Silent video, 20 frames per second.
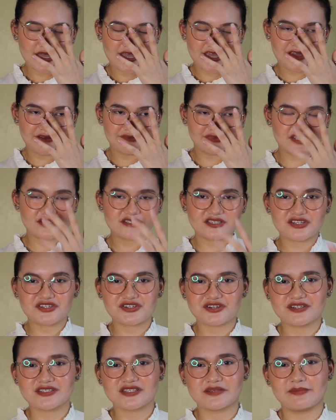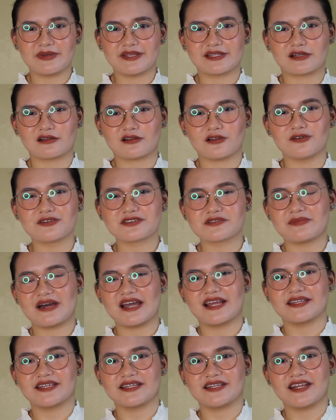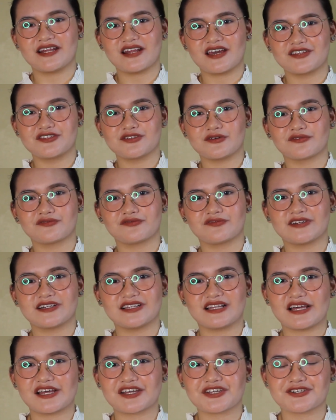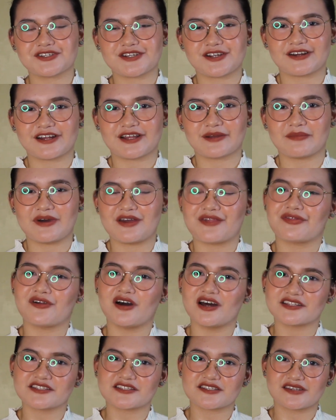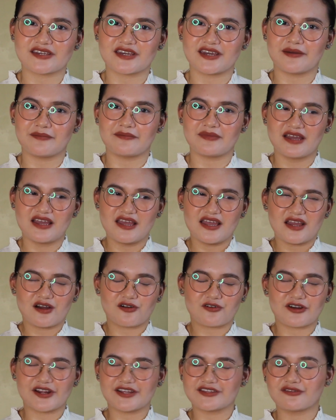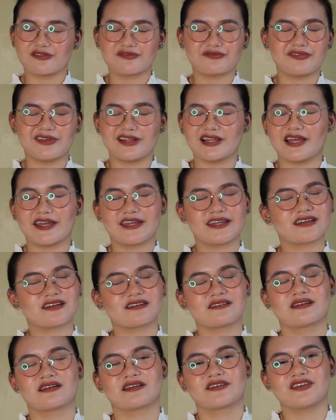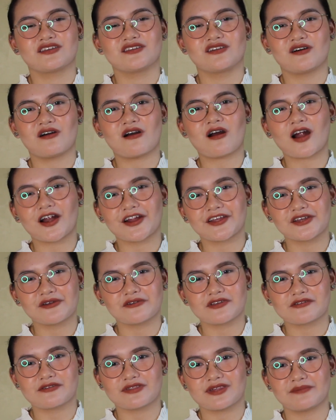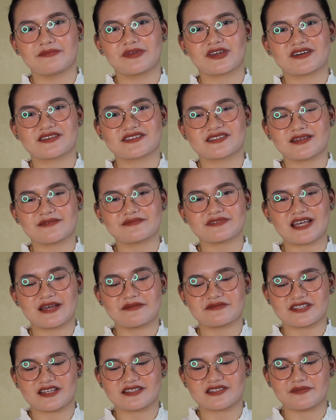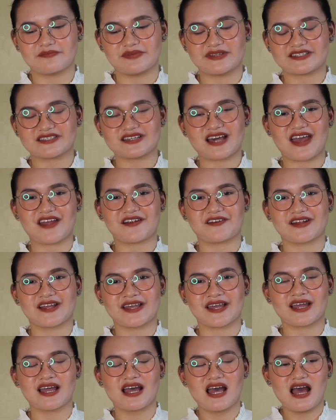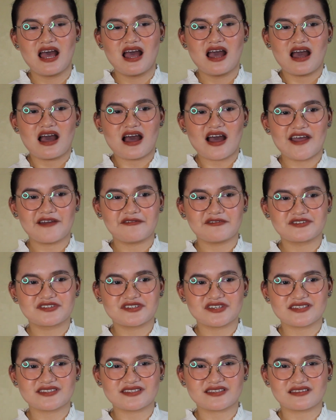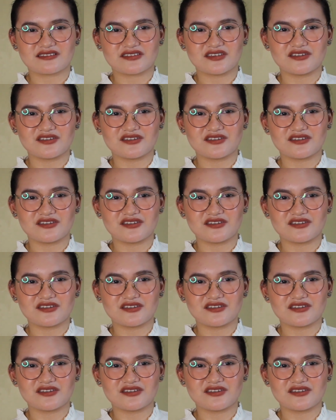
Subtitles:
if the teacher is a bit close-minded and I don't feel like sharing my thoughts to him, or I don't feel like arguing with him, because sometimes that's a bit tiring, I would just